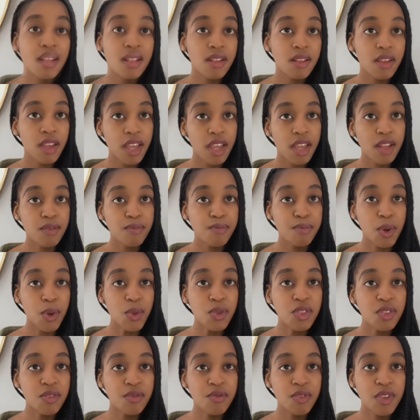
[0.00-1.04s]
And
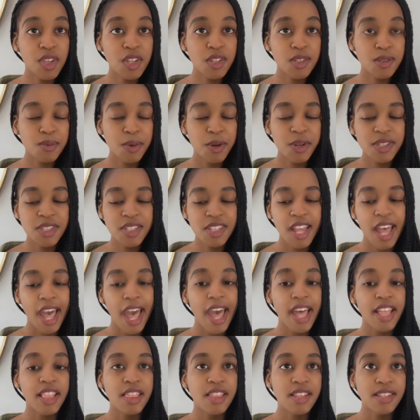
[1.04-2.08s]
both the Venus person
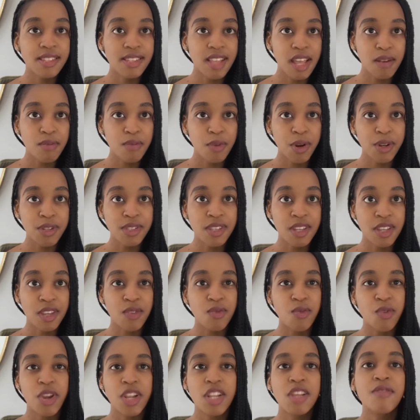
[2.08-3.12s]
and the Sun person
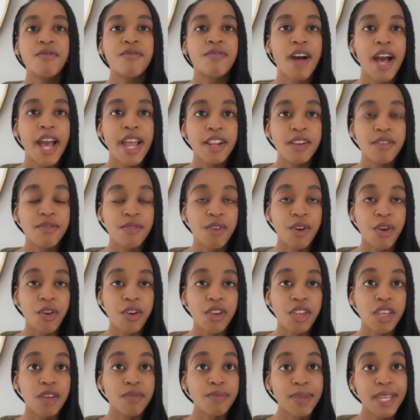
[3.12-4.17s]
can really find
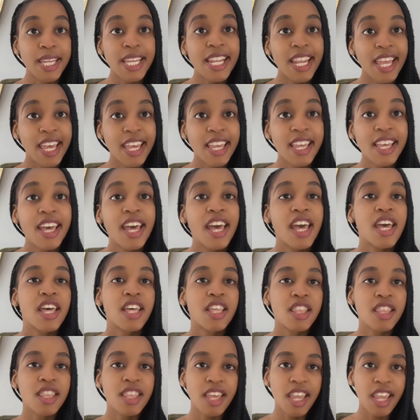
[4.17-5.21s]
very appealing
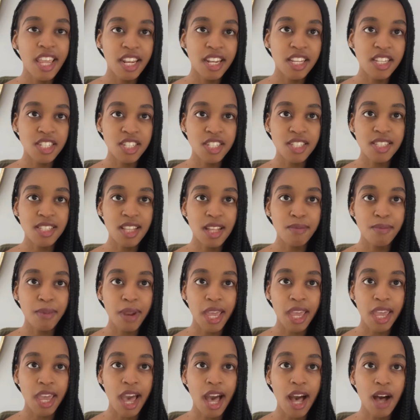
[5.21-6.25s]
the energies that
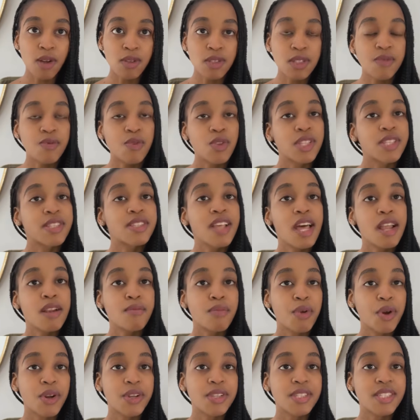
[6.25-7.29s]
play out for the Sun
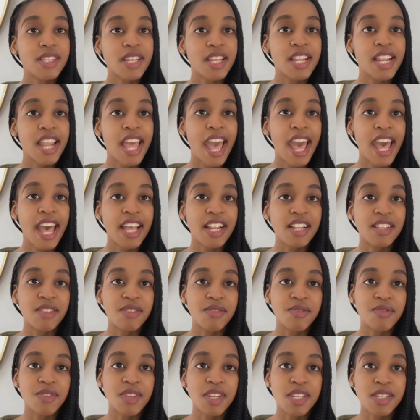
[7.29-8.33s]
person and
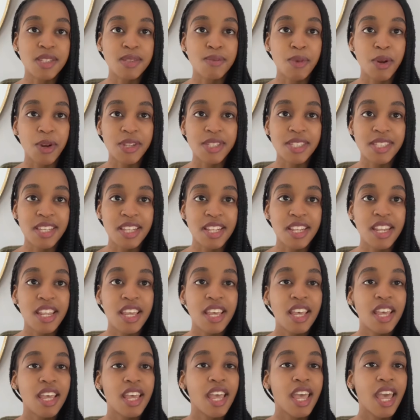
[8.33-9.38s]
the Venus person.
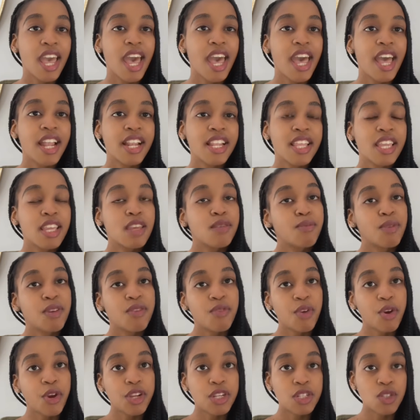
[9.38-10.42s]
And they can be
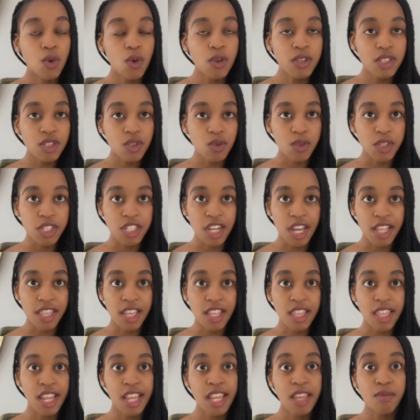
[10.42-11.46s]
very drawn to each
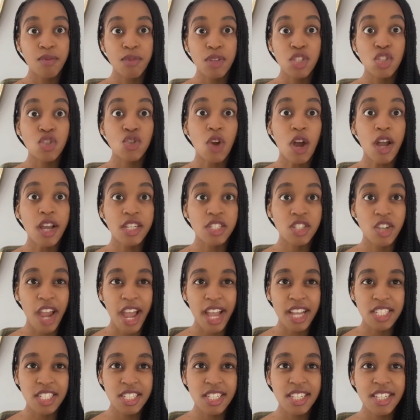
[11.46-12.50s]
other. They can be strong
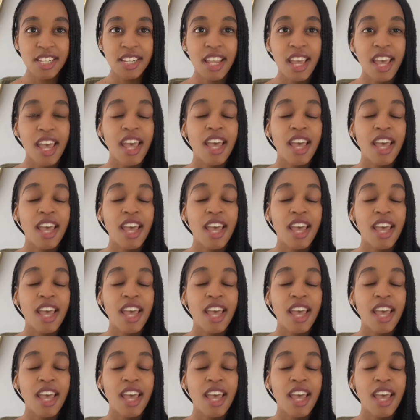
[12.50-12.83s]
attraction.